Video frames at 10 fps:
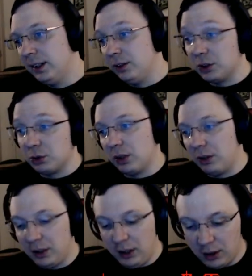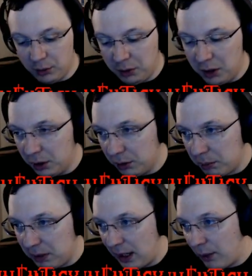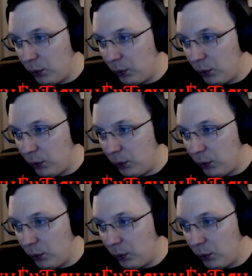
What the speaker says: which was already known. I mean, that